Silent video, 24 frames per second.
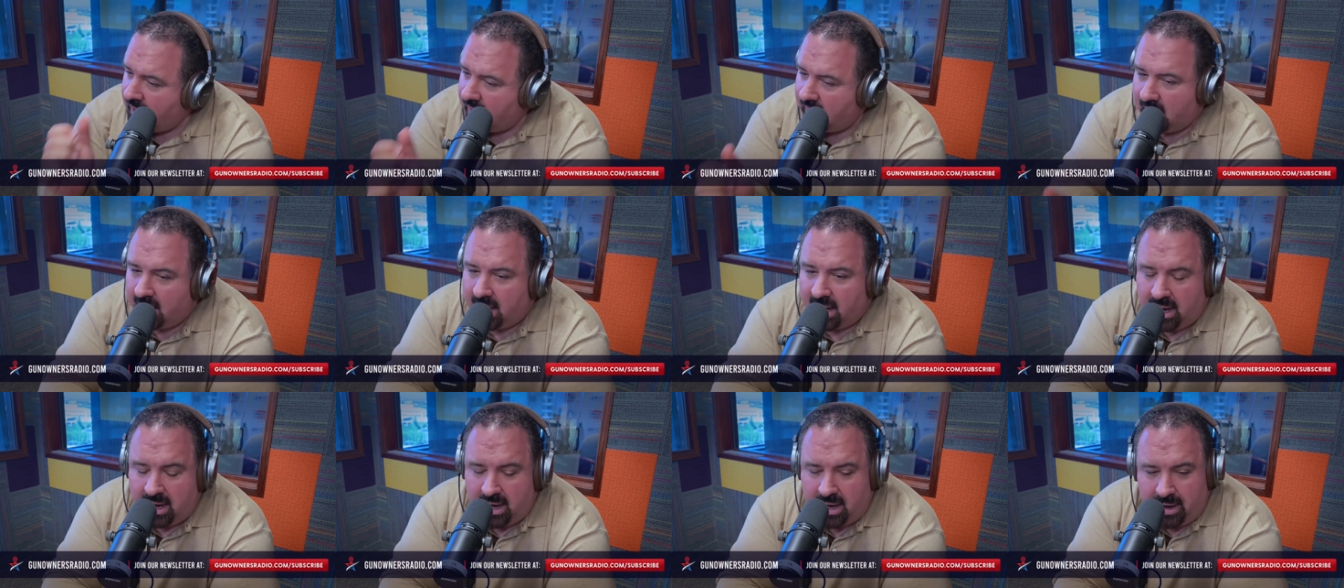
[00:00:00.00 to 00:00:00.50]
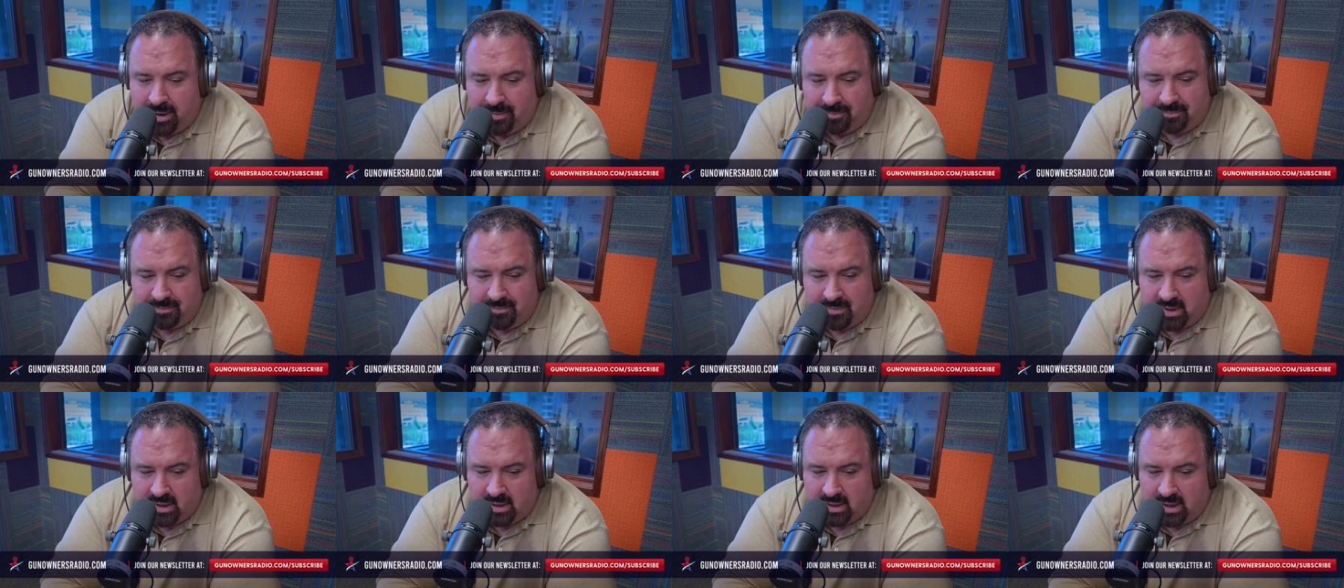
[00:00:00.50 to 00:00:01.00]

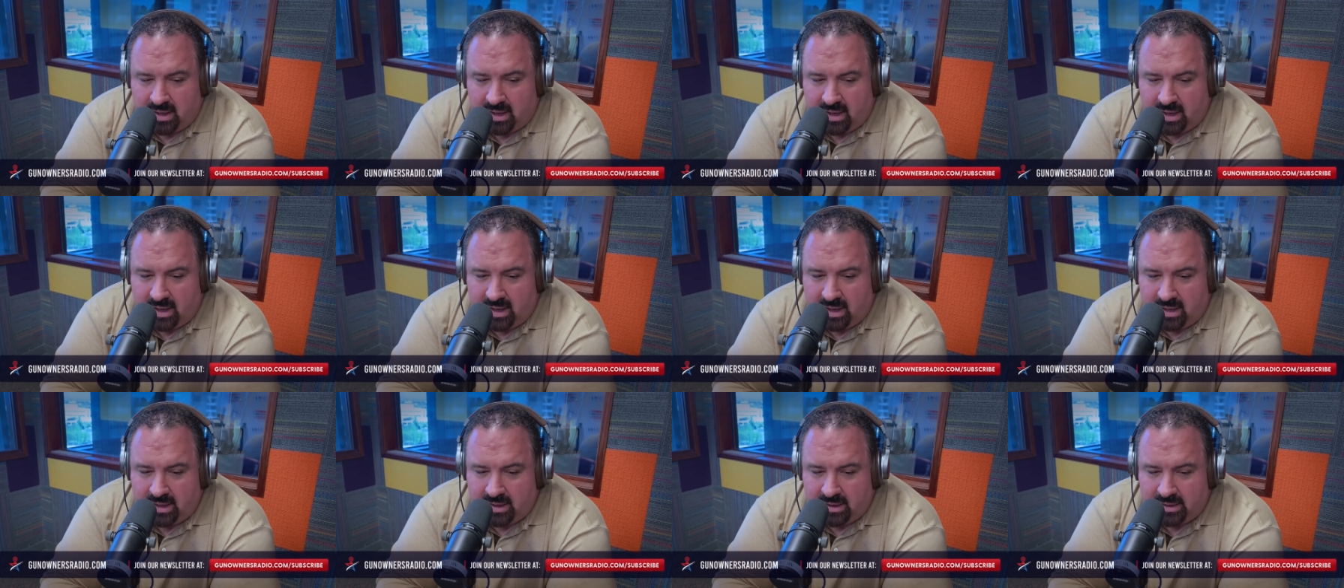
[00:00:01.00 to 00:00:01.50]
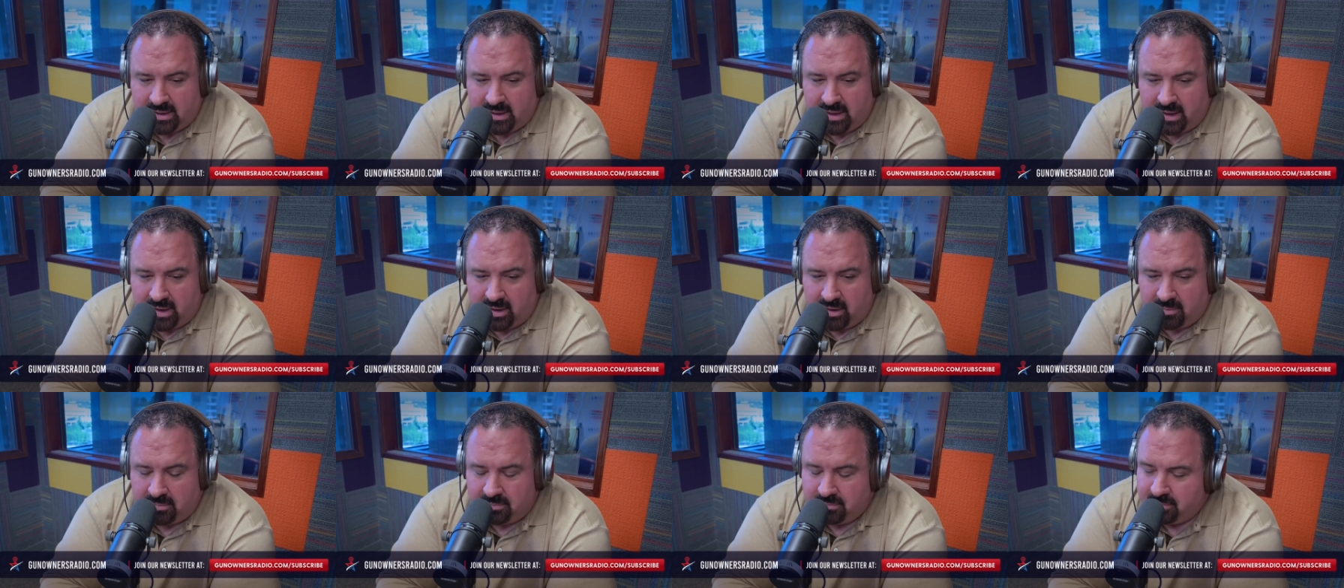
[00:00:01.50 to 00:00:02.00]
Um, uh, you
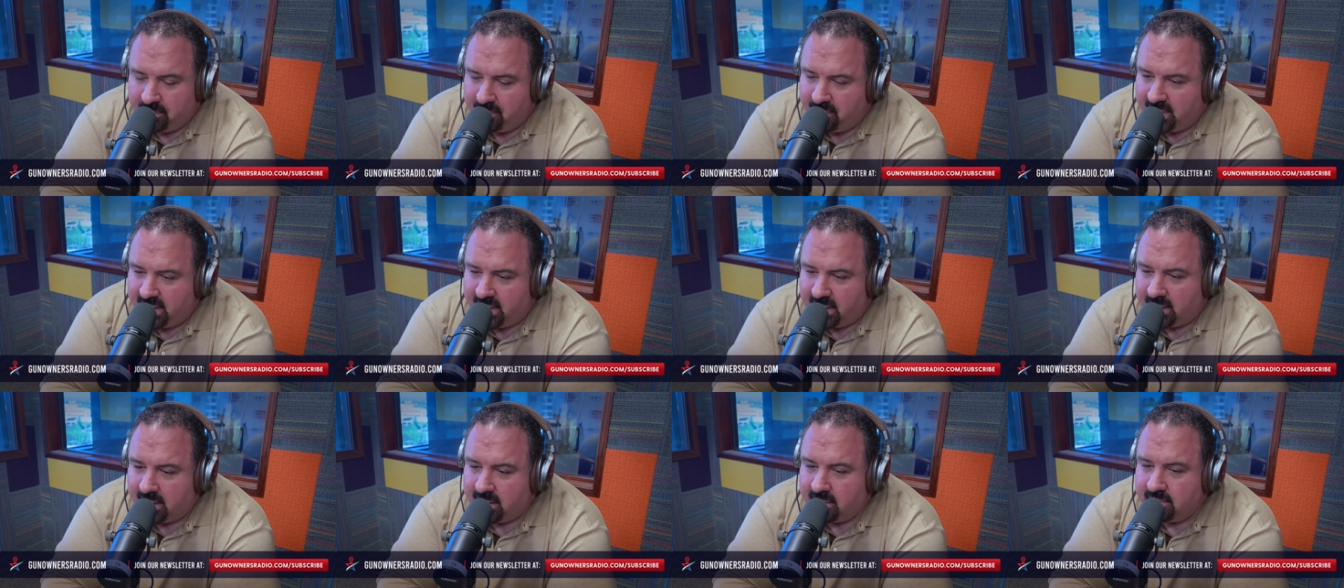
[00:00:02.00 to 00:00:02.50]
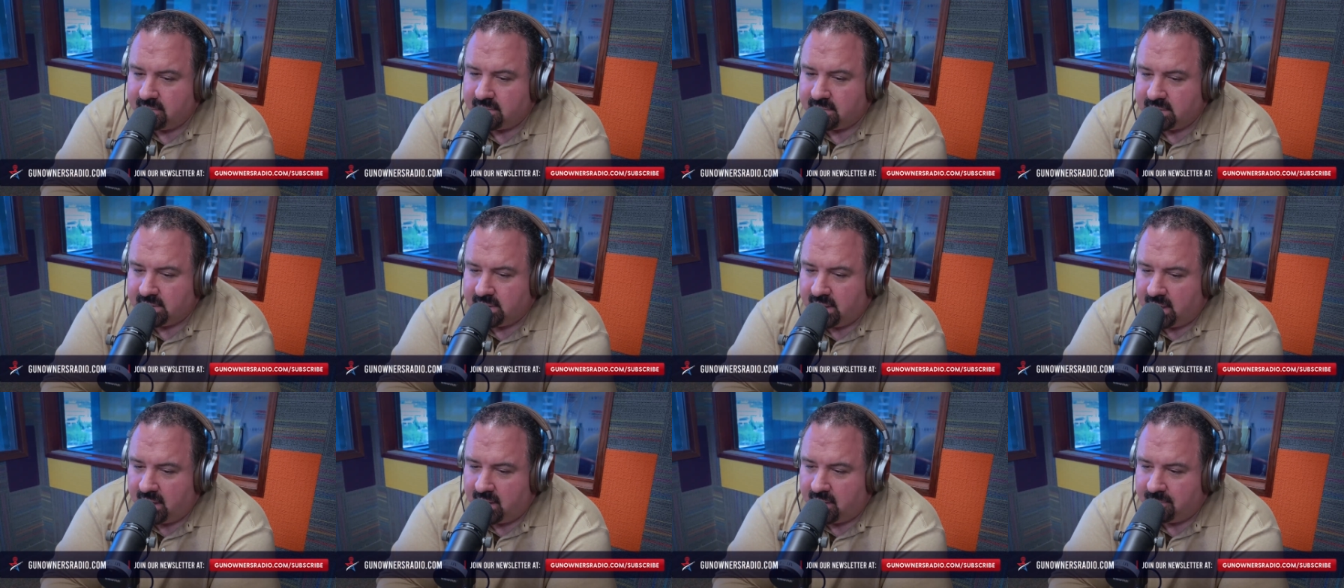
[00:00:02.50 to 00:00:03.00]
know, beat it.
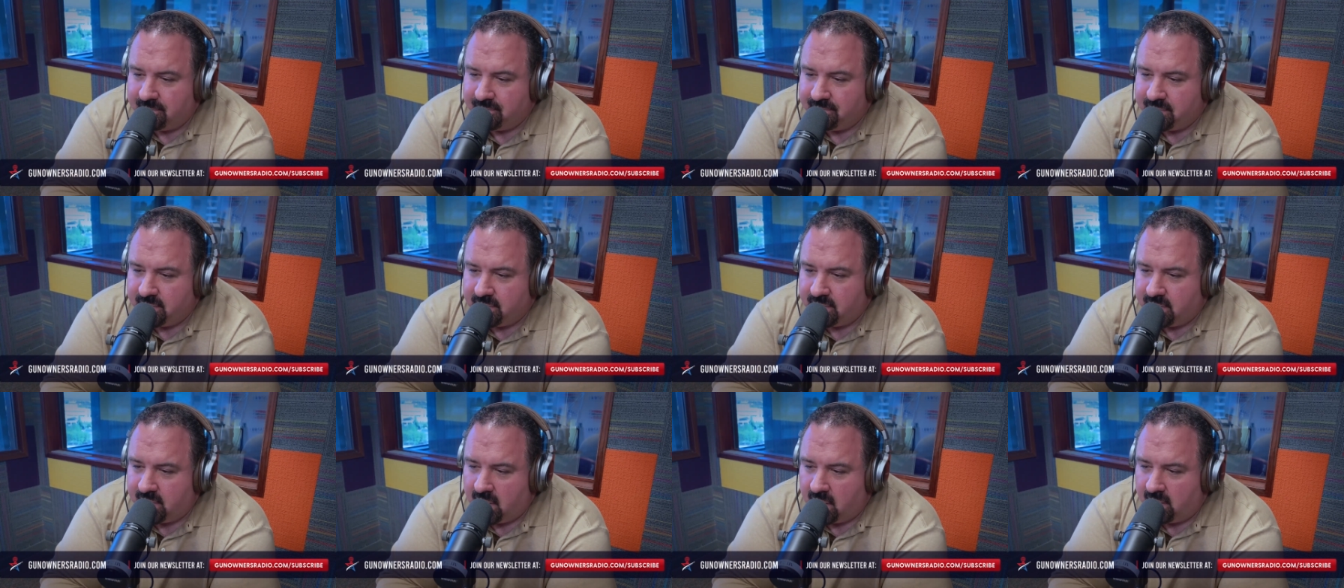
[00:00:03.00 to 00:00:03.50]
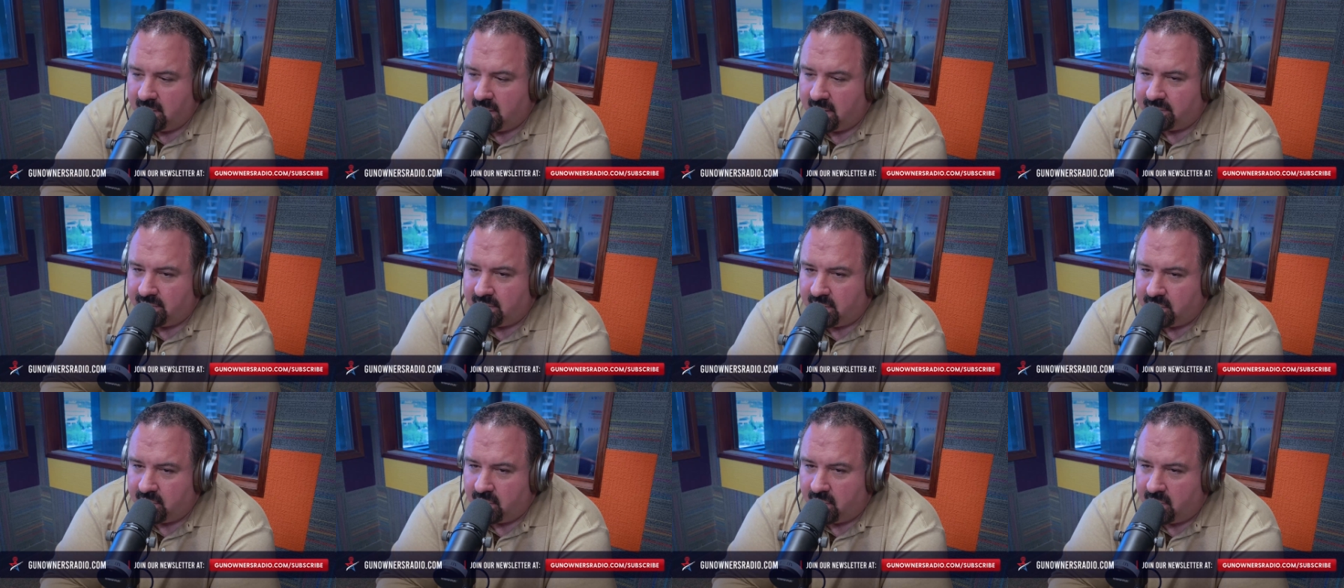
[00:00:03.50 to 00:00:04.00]
You know, don't let
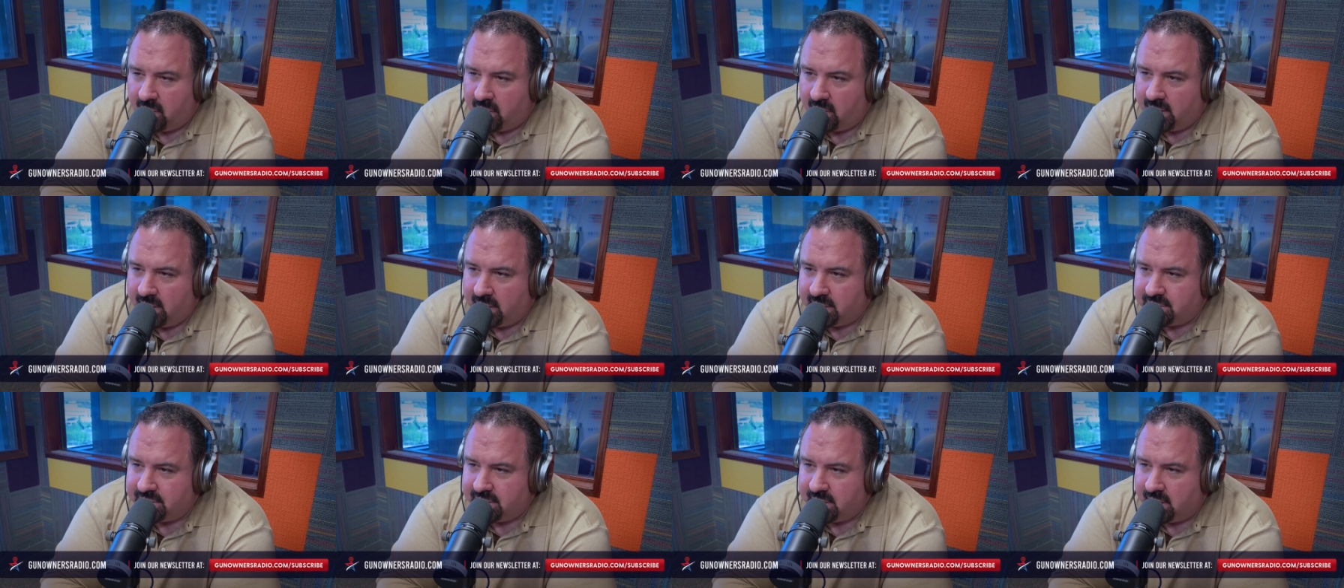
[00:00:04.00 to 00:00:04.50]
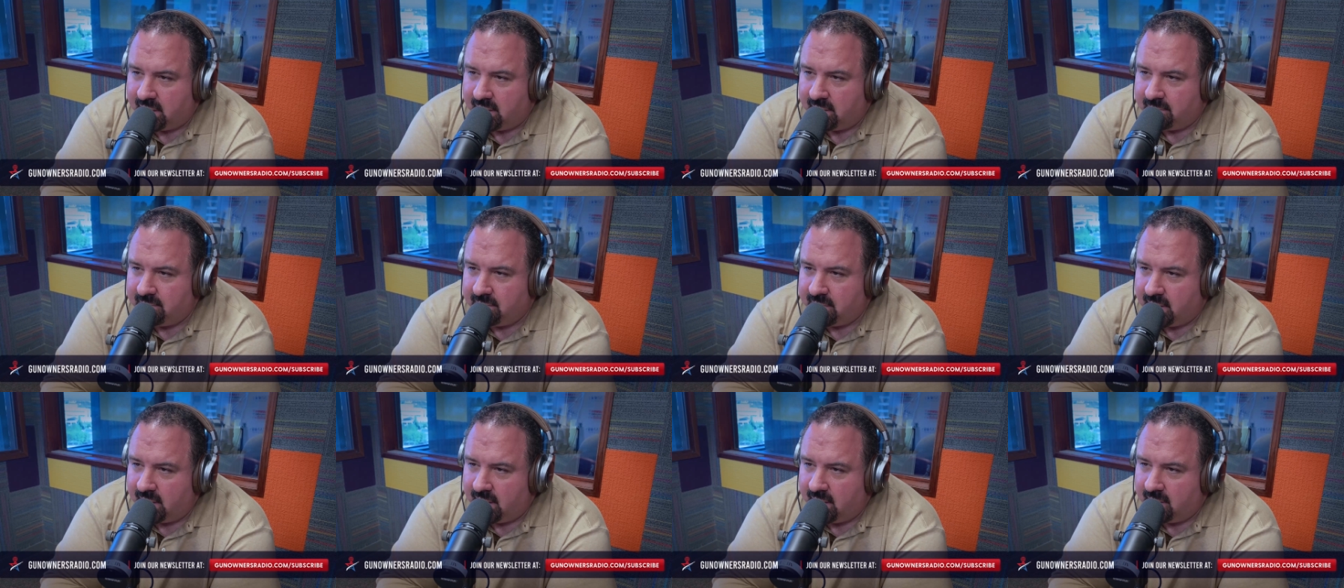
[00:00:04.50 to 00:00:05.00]
the door hit you.
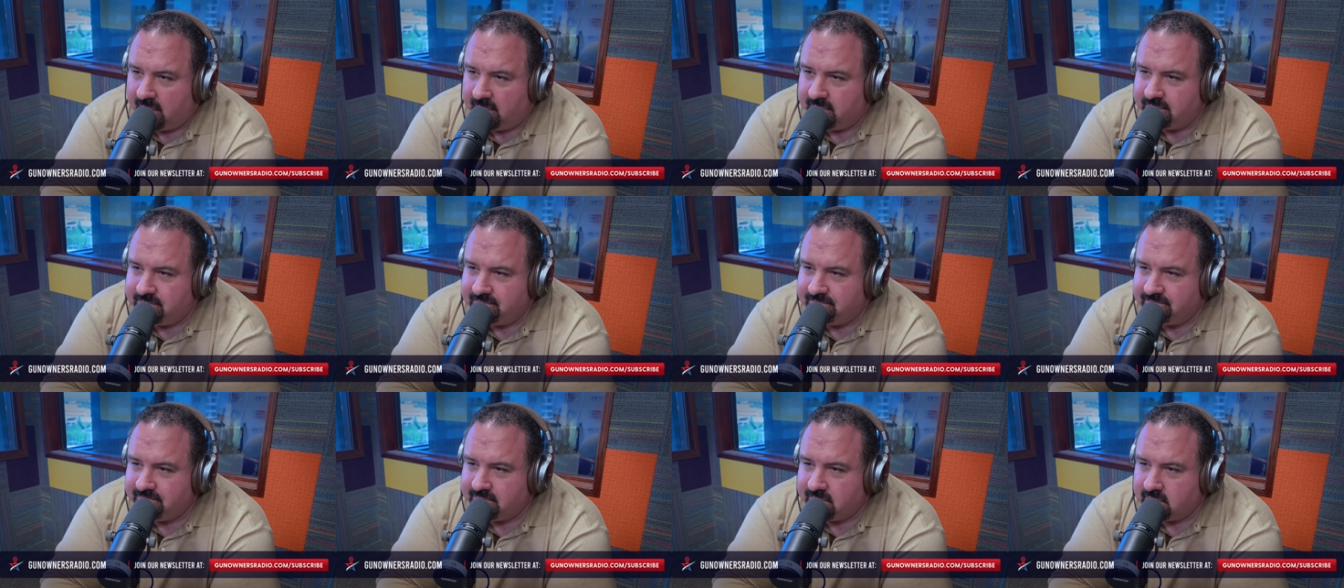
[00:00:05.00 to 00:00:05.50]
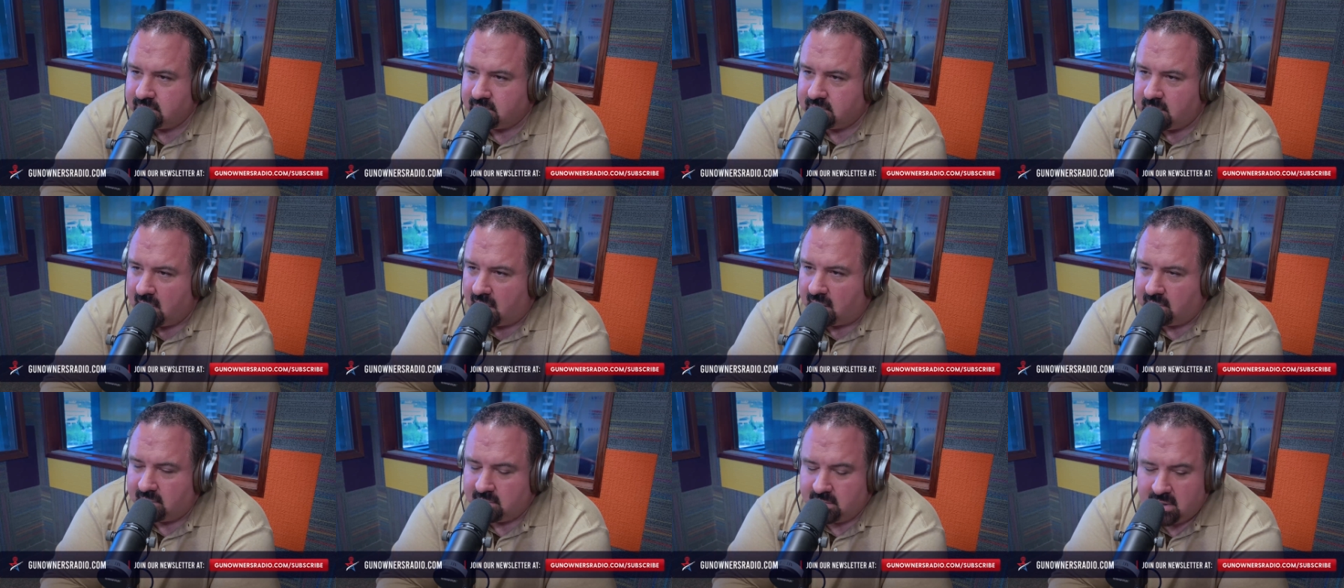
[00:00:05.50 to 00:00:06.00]
You know,
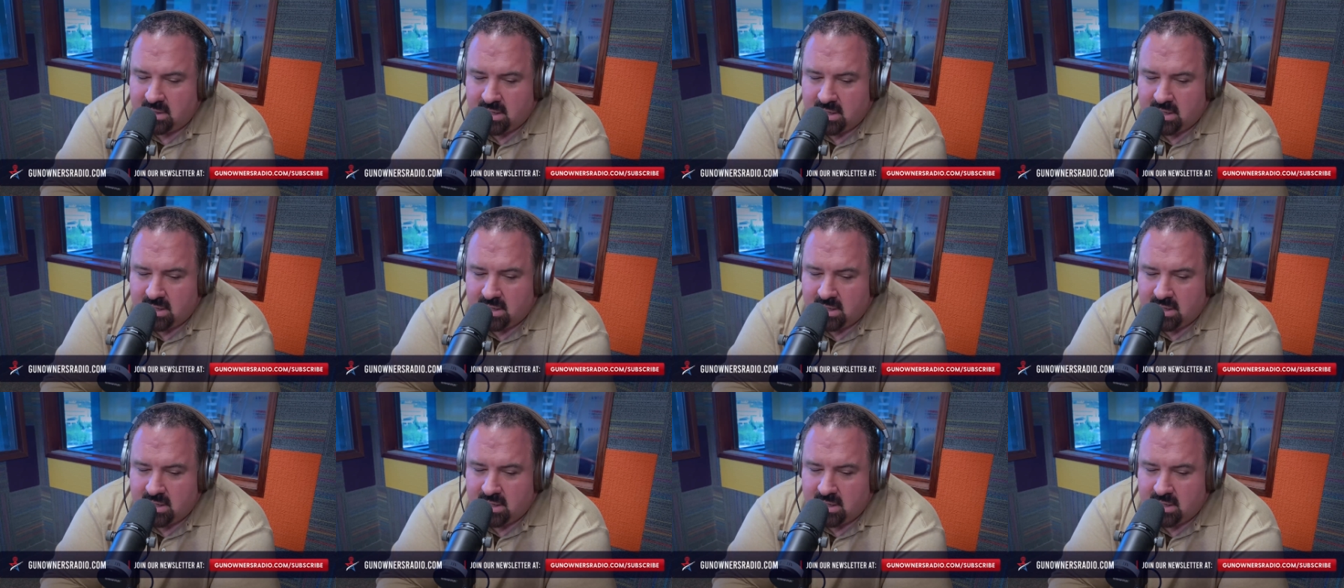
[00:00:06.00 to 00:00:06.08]
no.